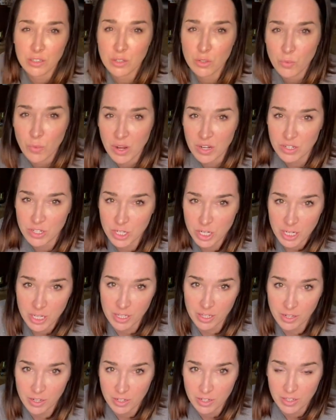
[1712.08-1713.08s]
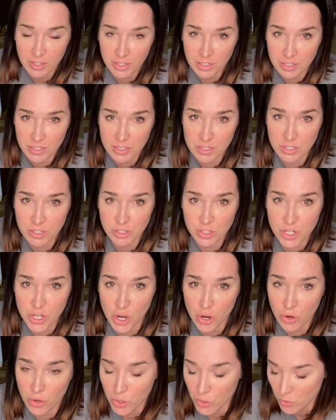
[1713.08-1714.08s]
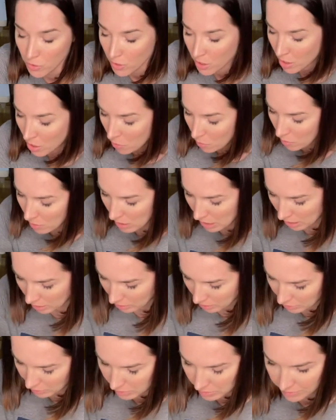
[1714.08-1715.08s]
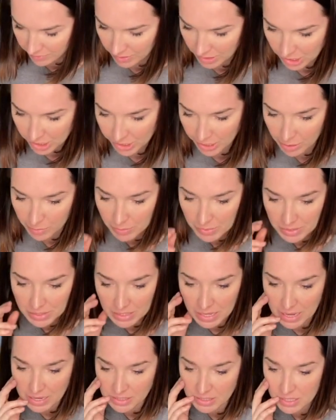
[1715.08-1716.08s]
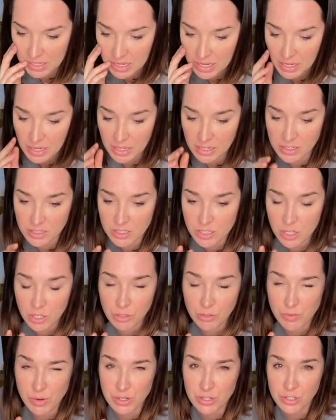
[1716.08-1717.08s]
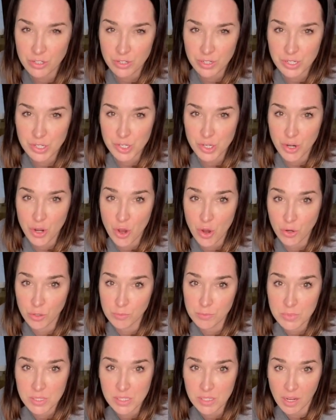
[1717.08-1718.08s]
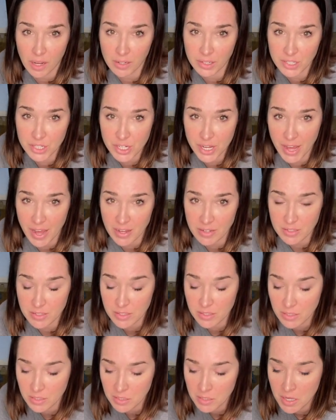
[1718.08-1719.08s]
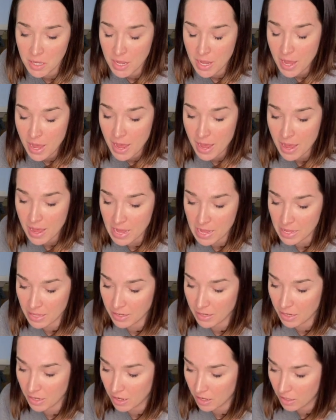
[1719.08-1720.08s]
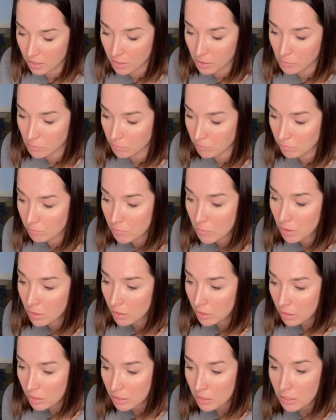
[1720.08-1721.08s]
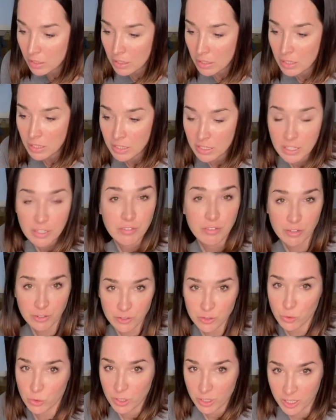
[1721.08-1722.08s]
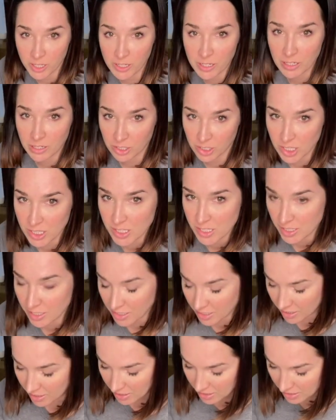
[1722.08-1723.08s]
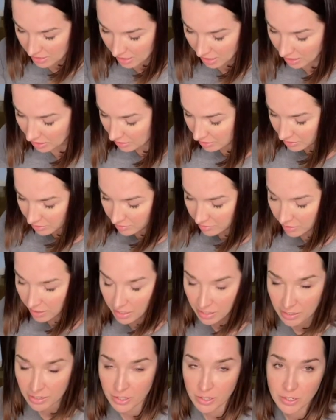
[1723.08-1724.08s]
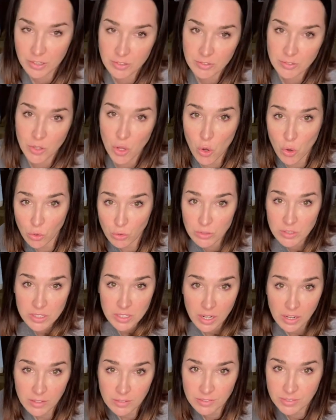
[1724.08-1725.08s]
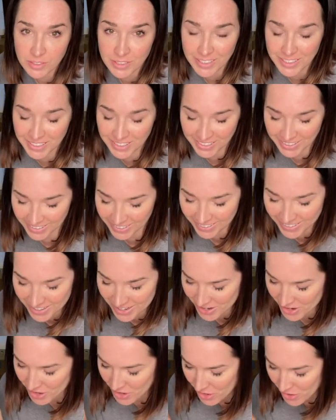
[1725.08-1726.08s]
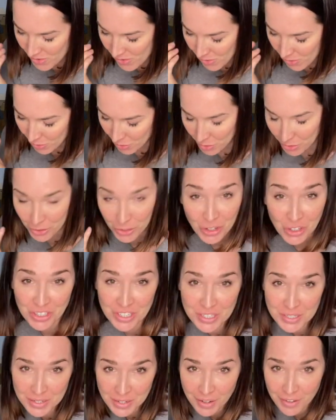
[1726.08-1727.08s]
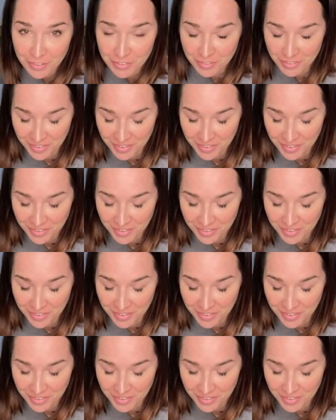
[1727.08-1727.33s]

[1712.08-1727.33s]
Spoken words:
watching this show while I was finishing up this last thing, and it's called Restoration Home Scottish Castle. And if you're a dork and interested in this kind of like old stuff or good stuff,